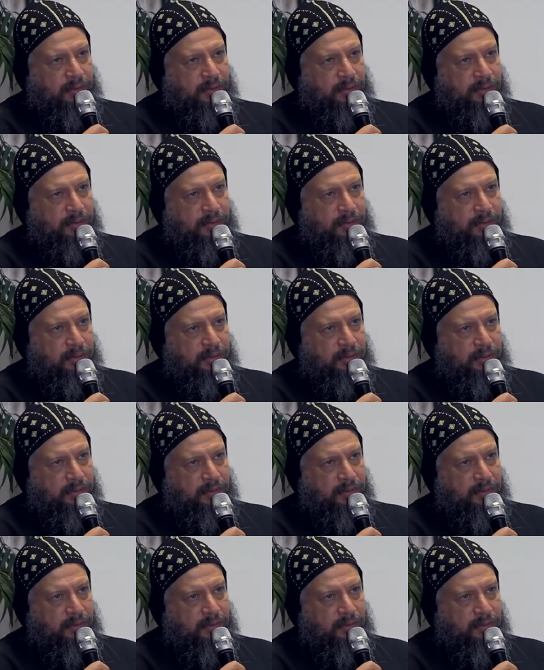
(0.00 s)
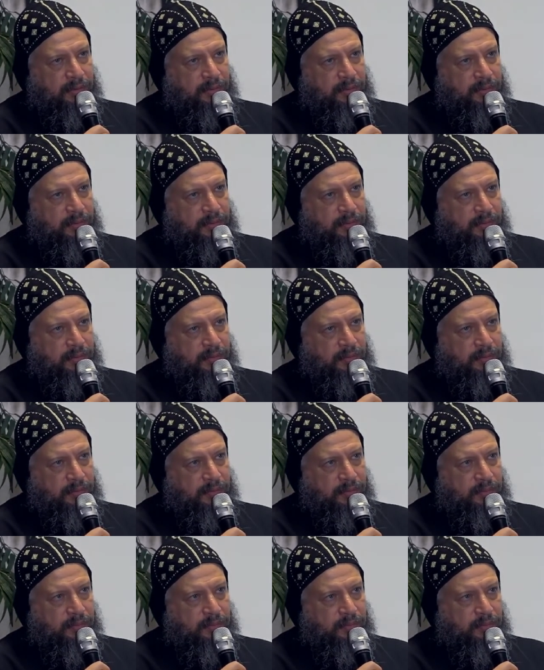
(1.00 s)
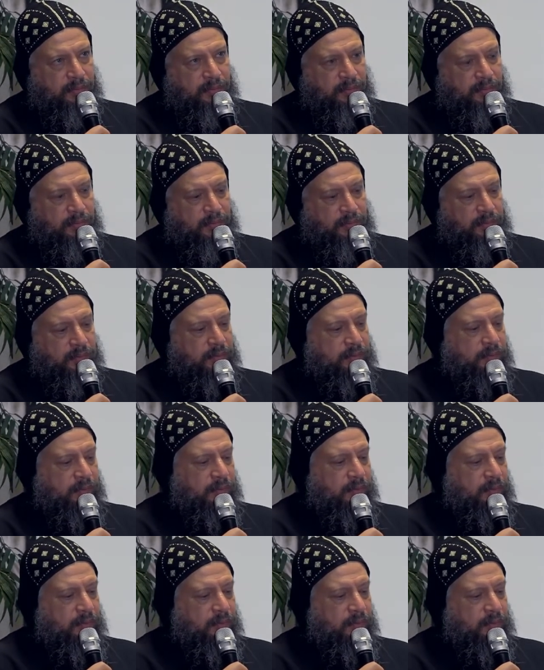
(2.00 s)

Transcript: No one is speaking in this clip.